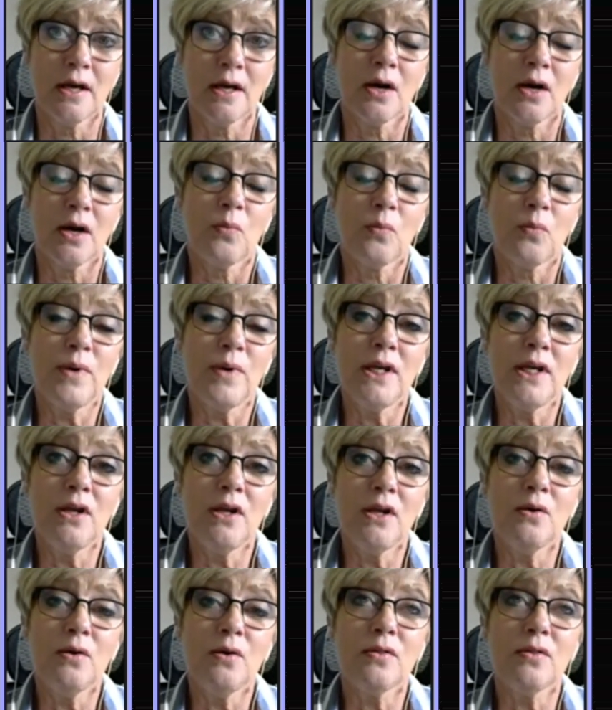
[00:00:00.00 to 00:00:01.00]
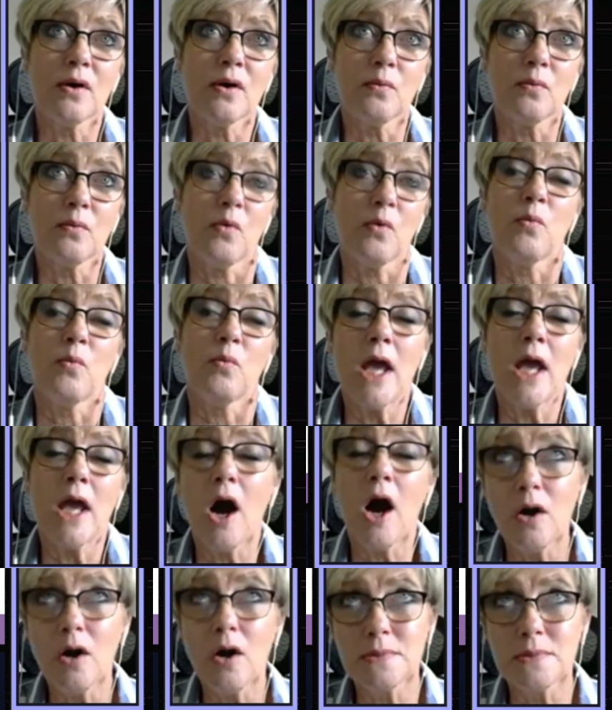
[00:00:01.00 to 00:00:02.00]
We knew that, or we
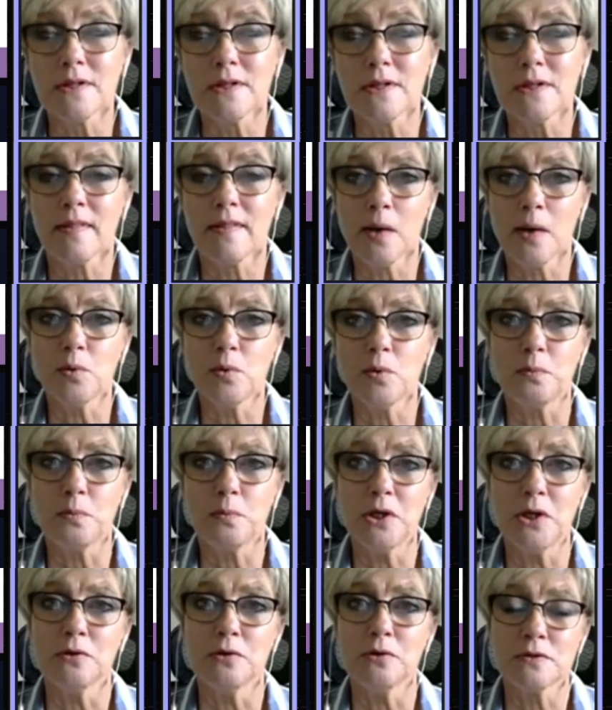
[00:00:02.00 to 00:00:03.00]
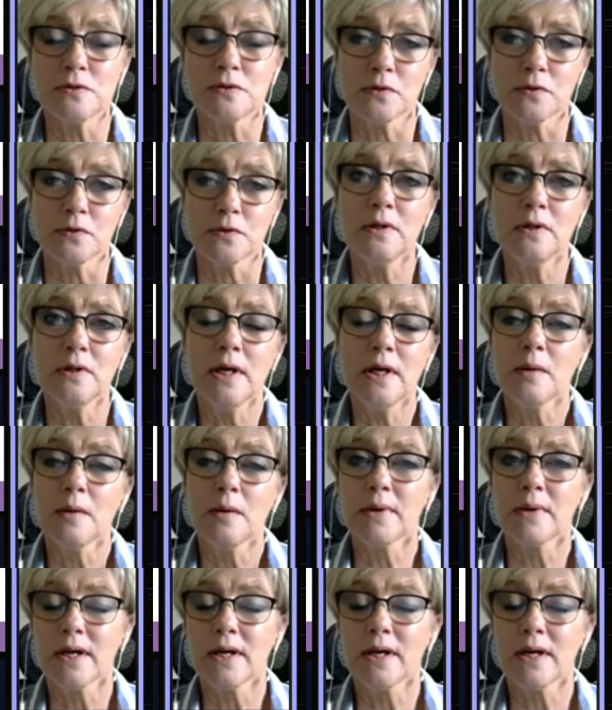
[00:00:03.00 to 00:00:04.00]
hoped that they would be useful, but I
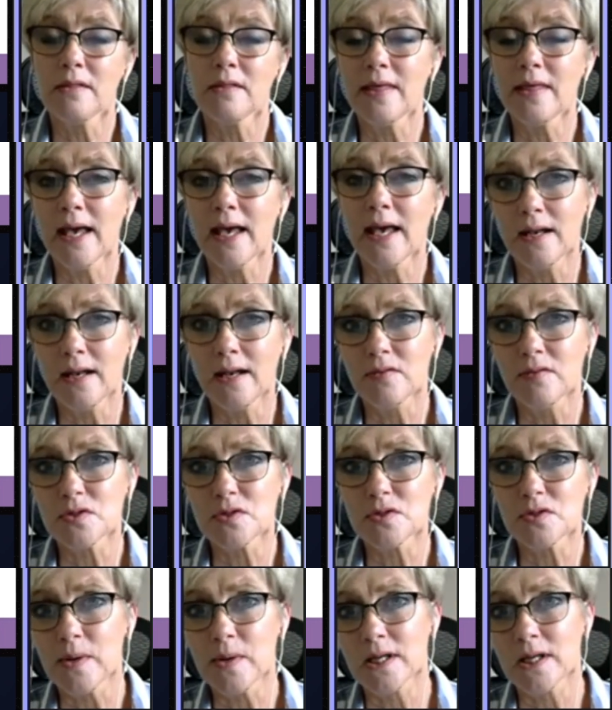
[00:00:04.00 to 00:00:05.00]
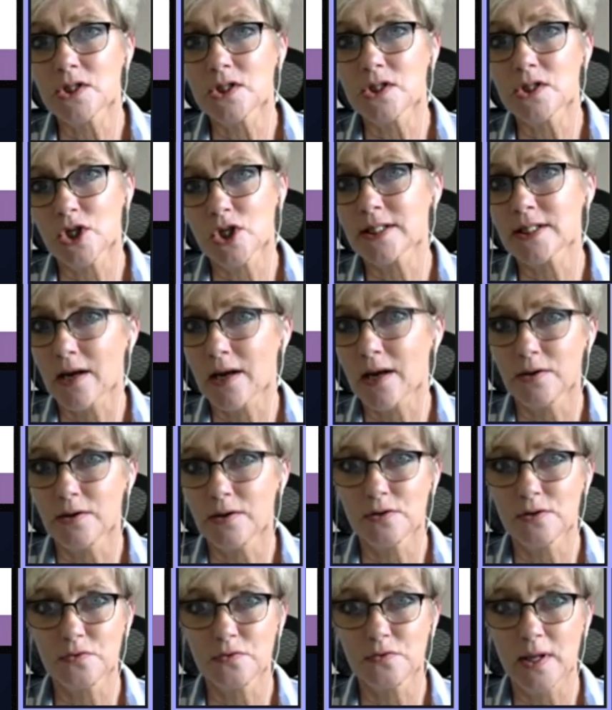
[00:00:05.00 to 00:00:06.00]
don't think any of us realised just how useful
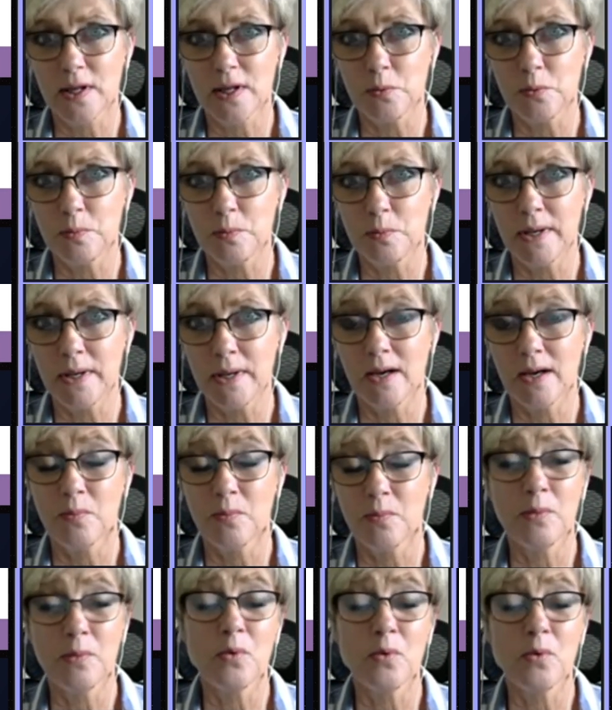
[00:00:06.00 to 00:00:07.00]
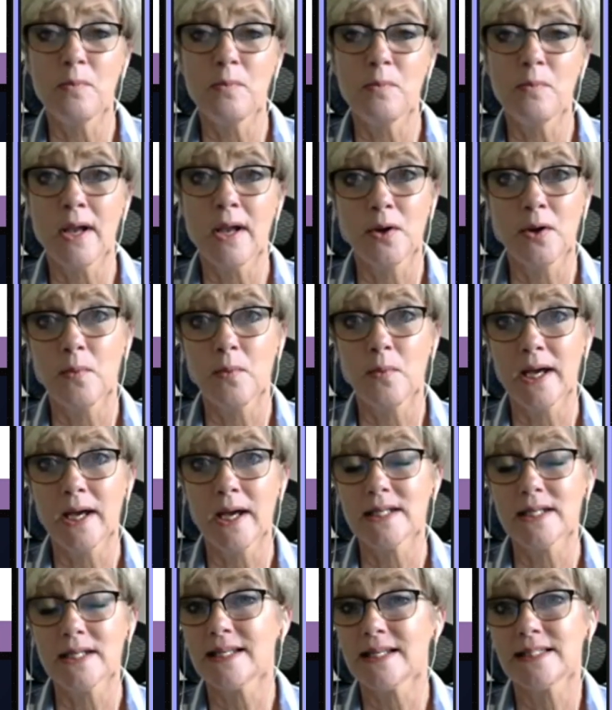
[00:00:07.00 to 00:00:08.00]
they would be, and we were all blown away. It
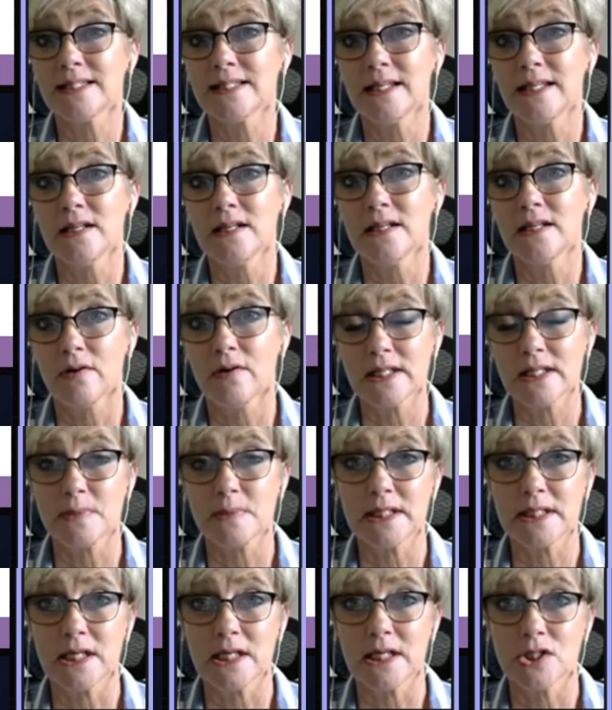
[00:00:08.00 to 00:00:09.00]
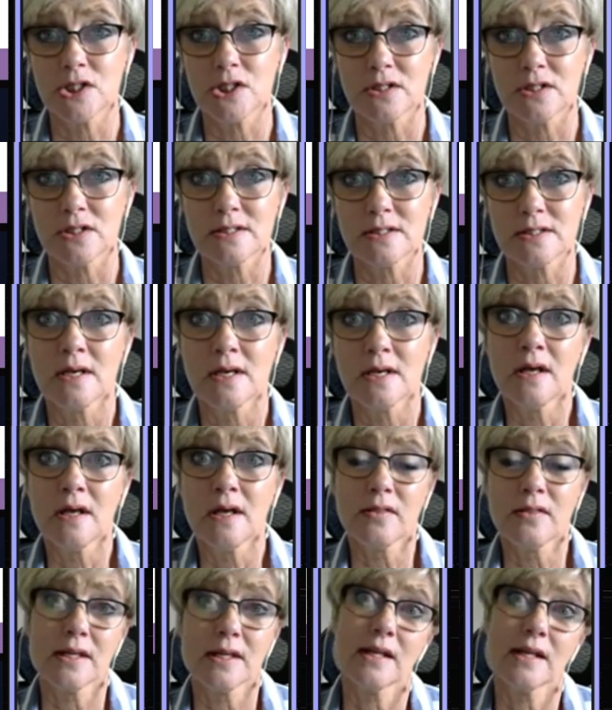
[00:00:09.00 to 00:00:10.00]
exceeded our expectations
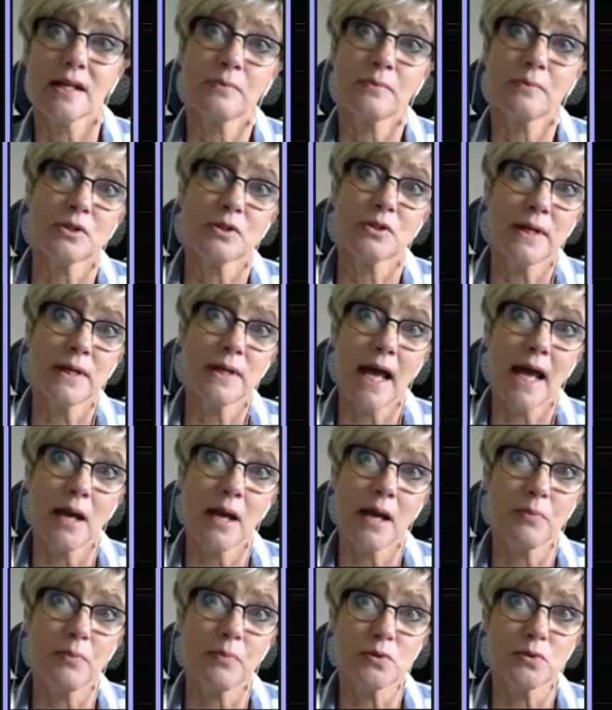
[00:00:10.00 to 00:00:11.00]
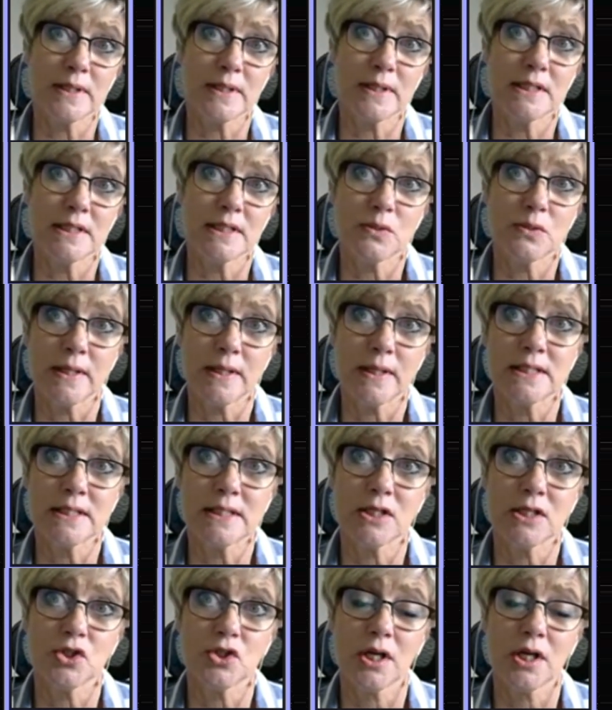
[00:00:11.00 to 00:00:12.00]
that between April 2020 and
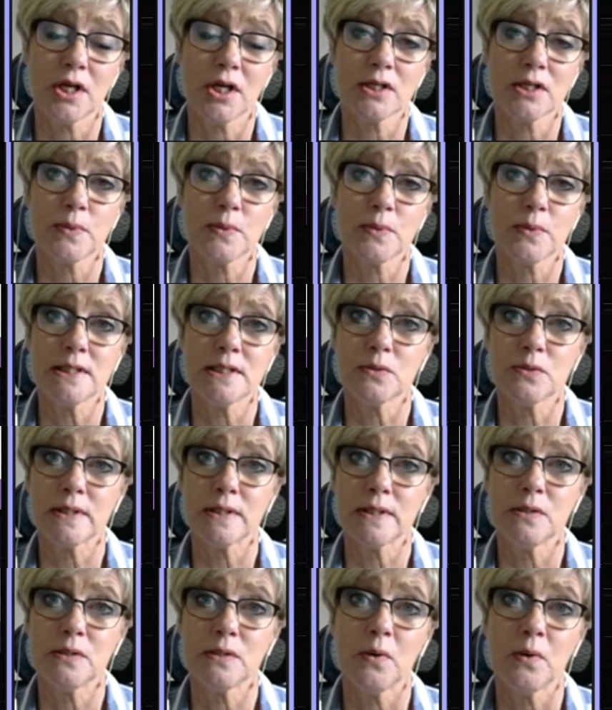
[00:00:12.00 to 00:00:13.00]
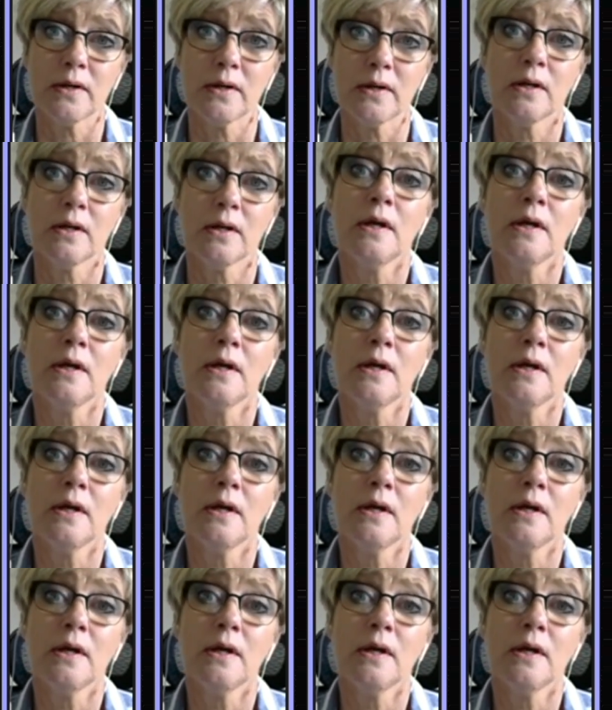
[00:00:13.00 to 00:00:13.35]
July 2021,